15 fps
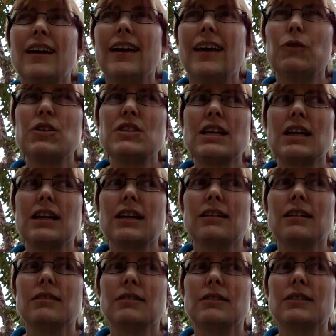
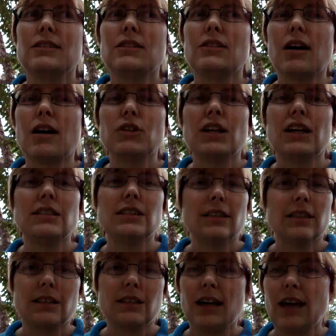a novel
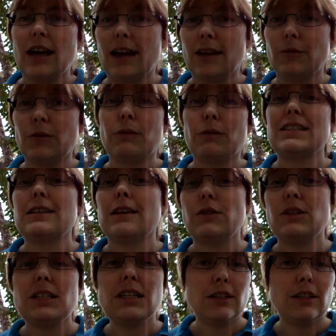idea that I had when I was
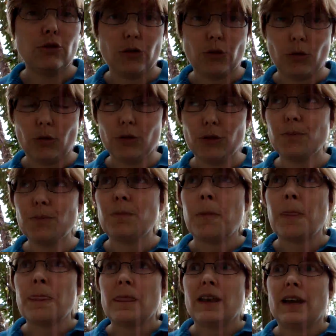17 years old,
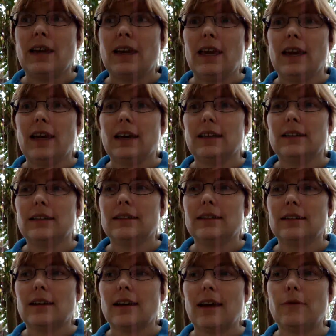and
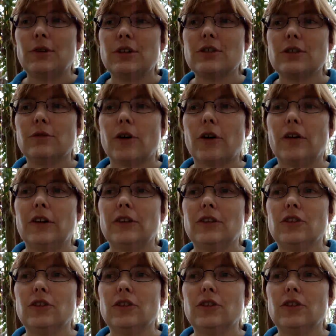I went so far as